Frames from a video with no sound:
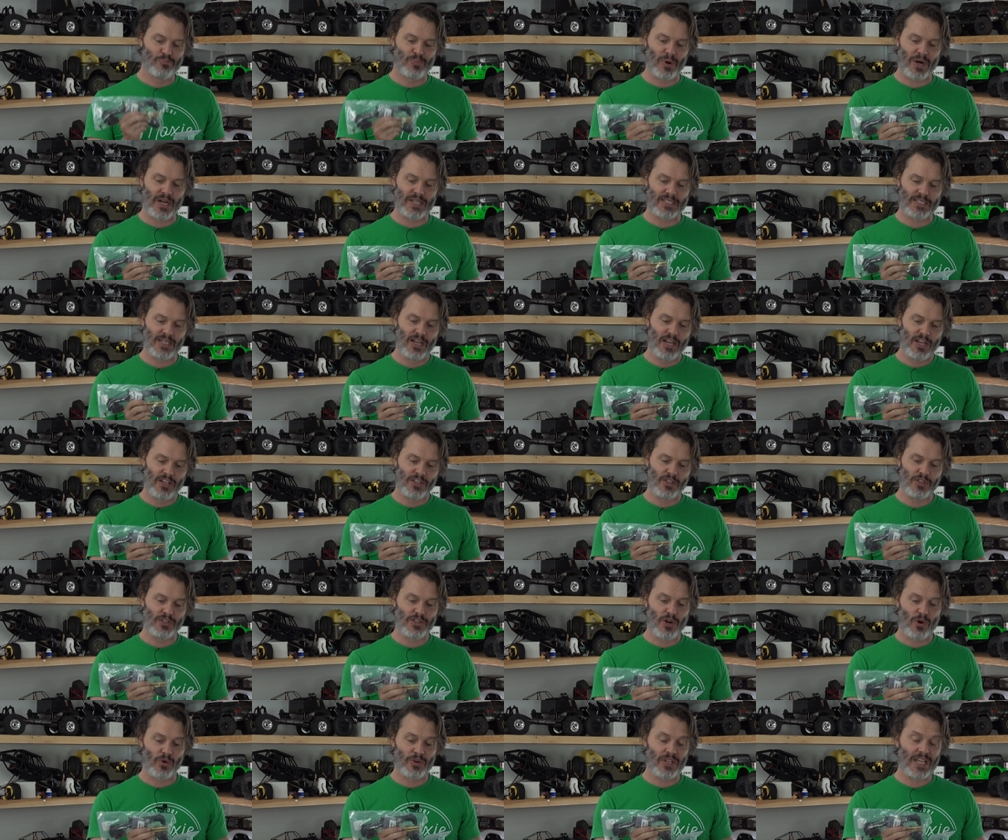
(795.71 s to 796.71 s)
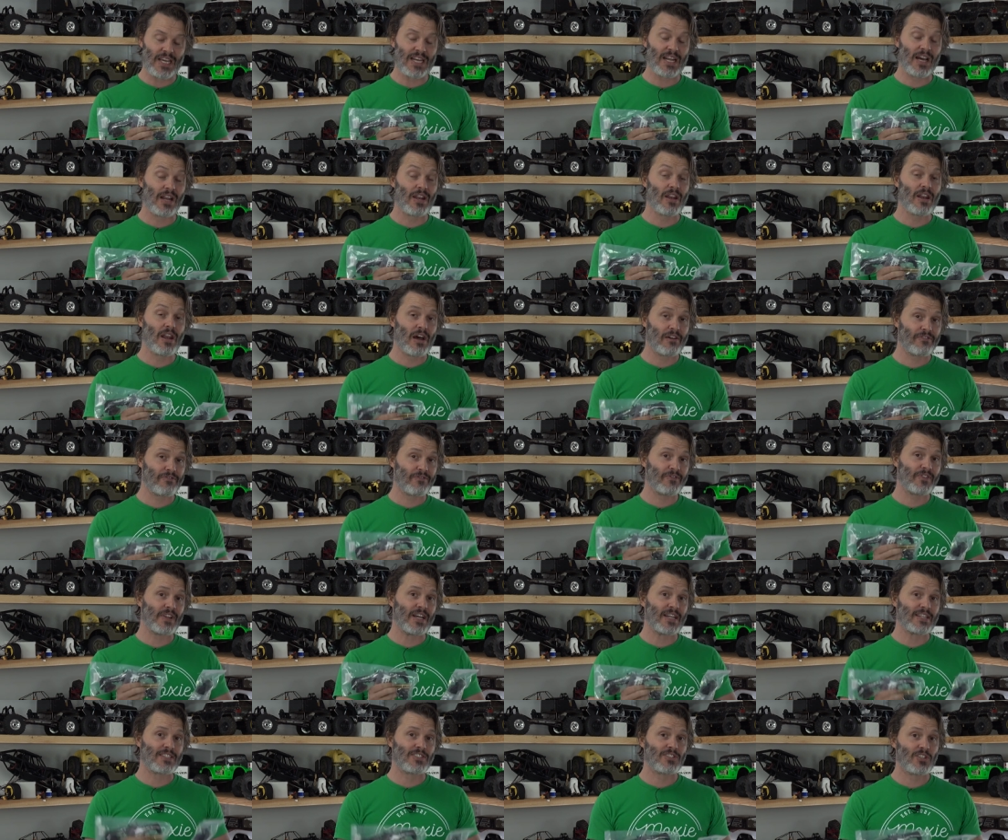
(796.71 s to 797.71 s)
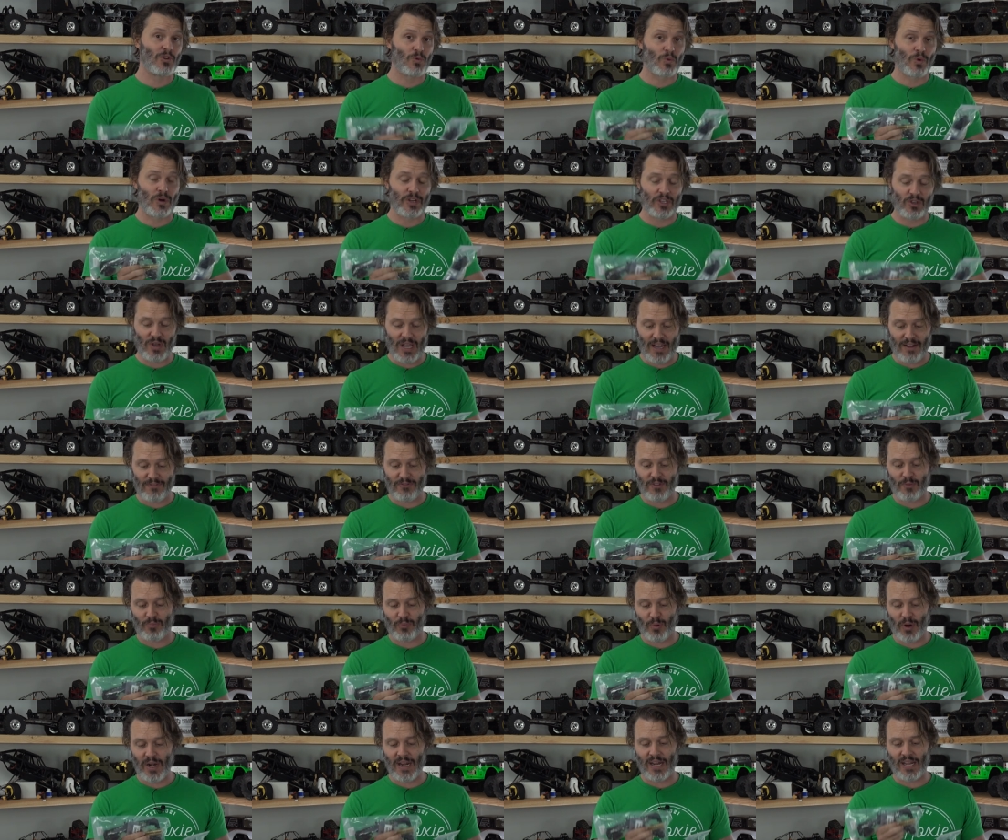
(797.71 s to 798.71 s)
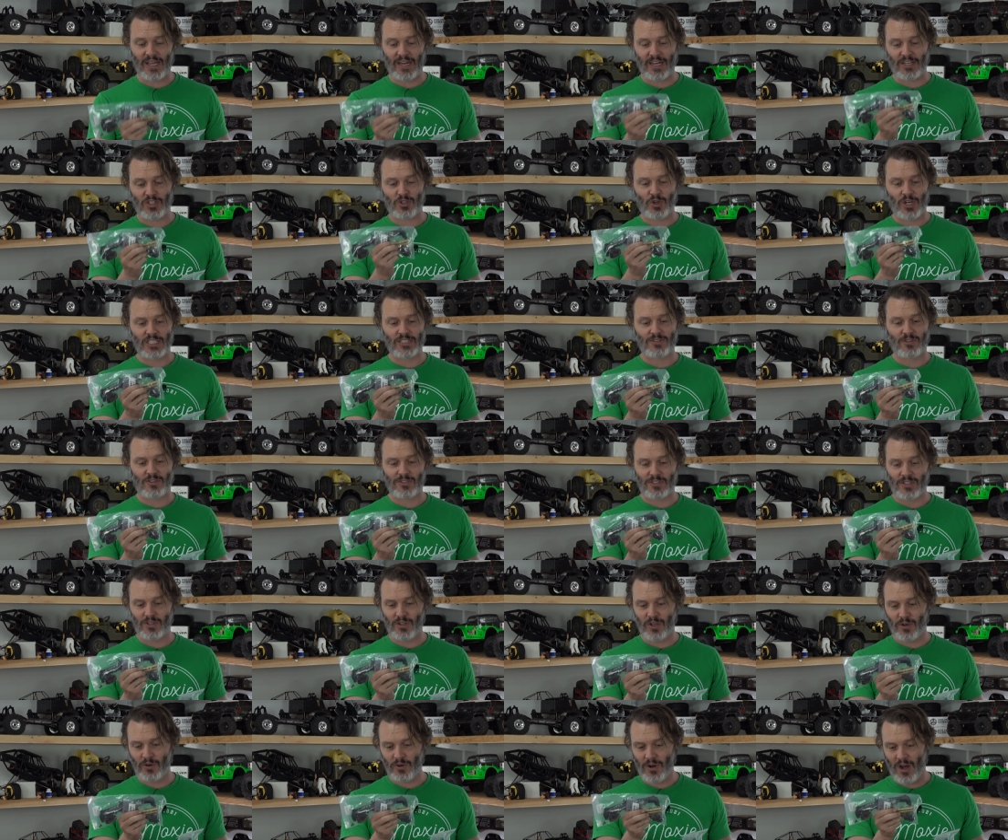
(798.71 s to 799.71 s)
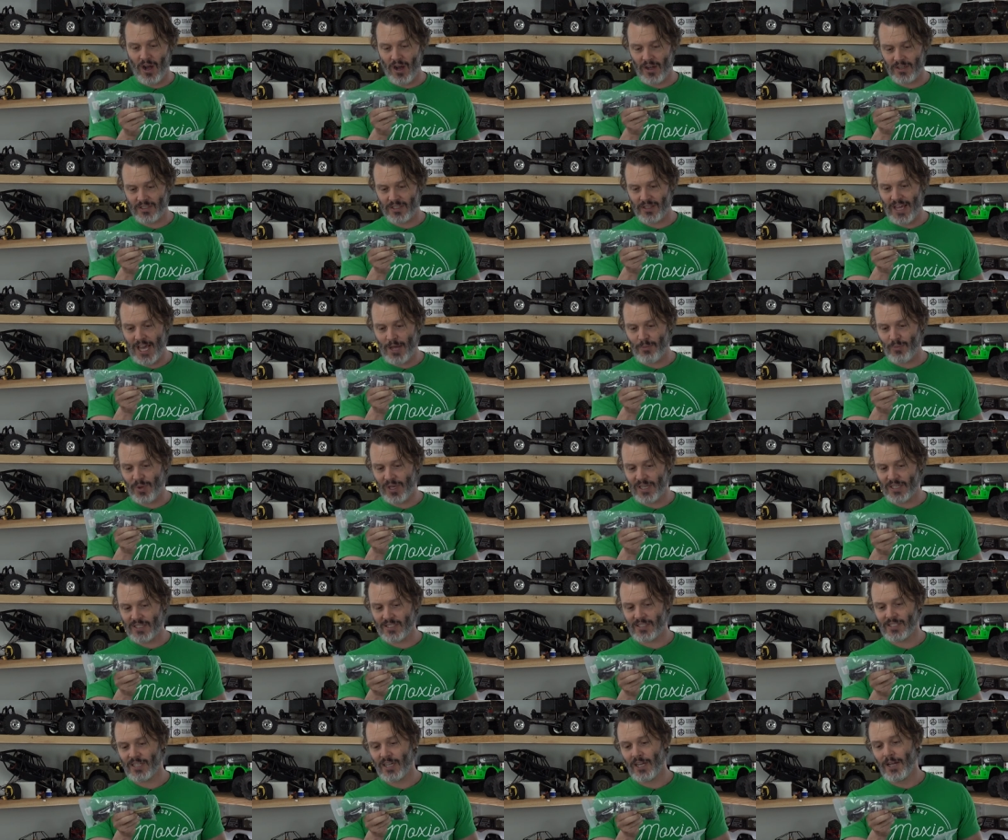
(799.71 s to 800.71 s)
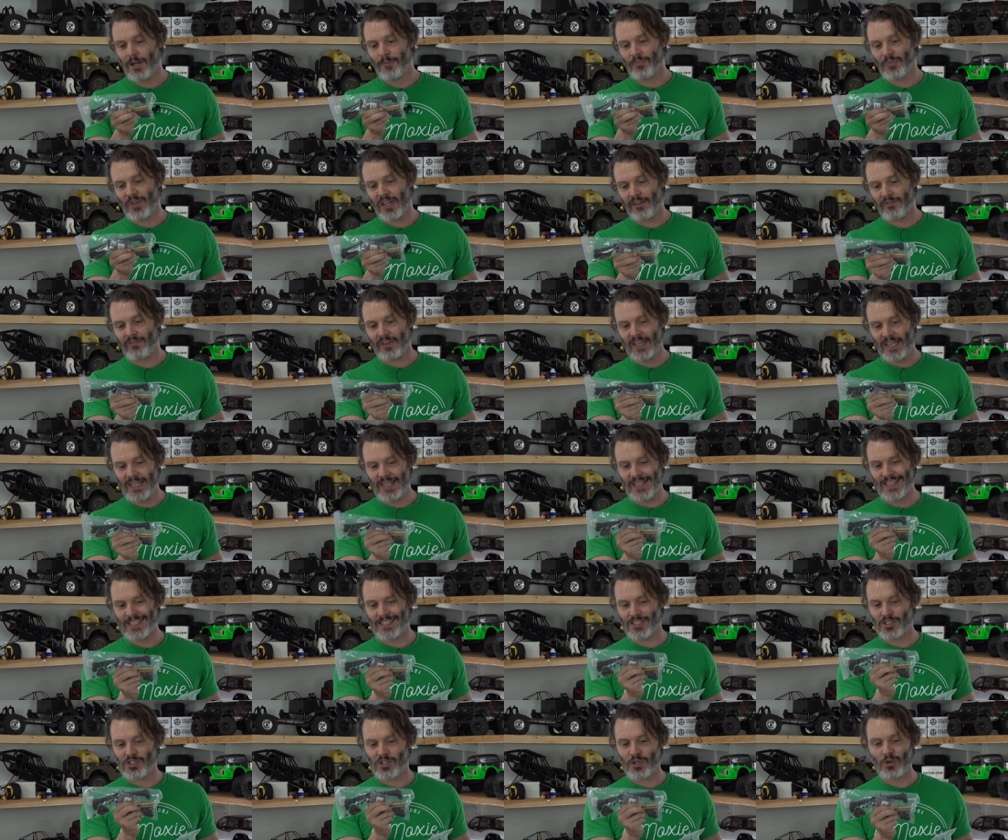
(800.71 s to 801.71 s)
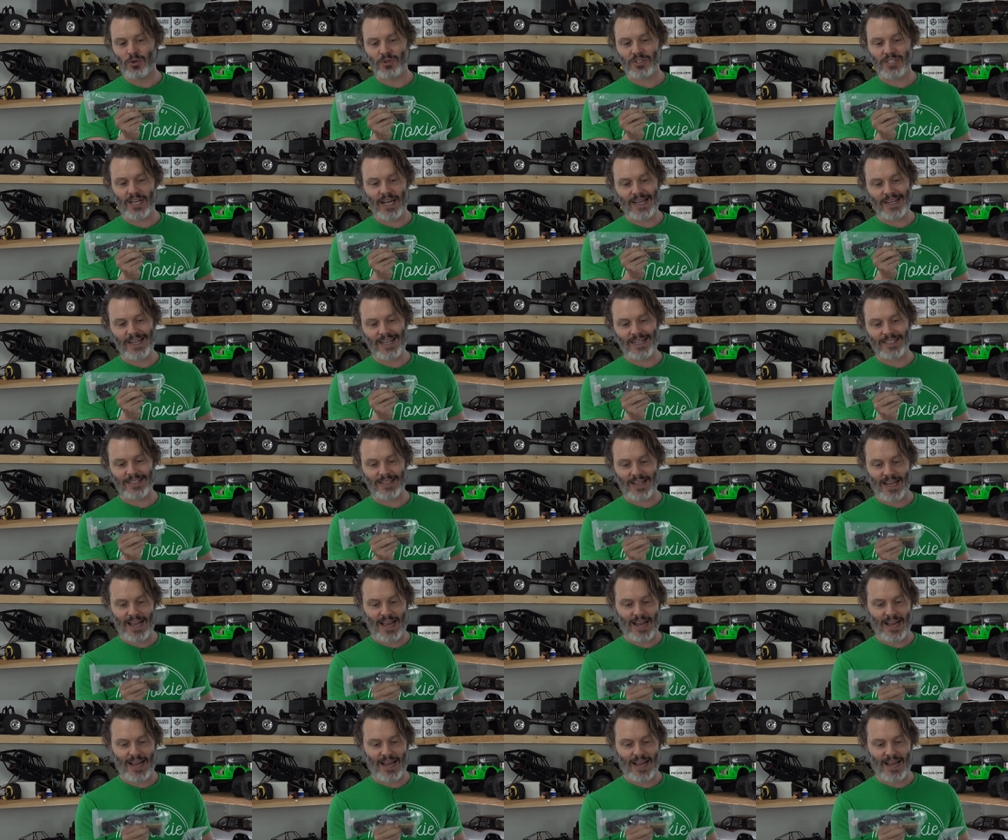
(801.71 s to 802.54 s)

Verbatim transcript: but you don't get enough flex to where you have the break and it transfers the load onto that piece. If it is too tight into the